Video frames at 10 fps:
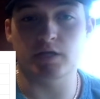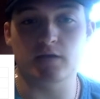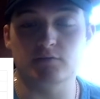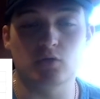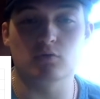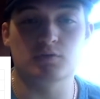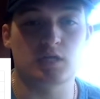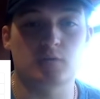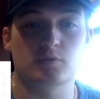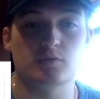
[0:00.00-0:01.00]
have lower
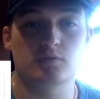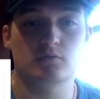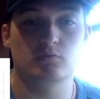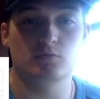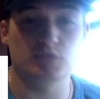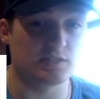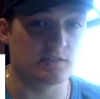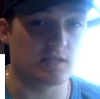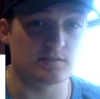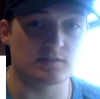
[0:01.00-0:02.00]
receptions, which
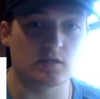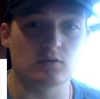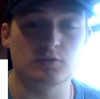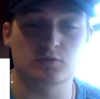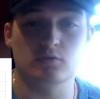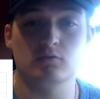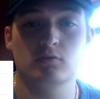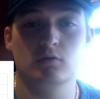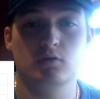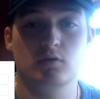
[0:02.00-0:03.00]
isn't necessarily true.
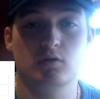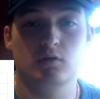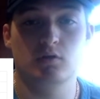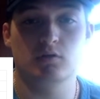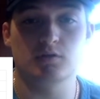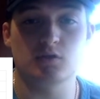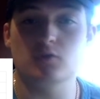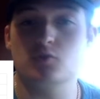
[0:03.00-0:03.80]
This also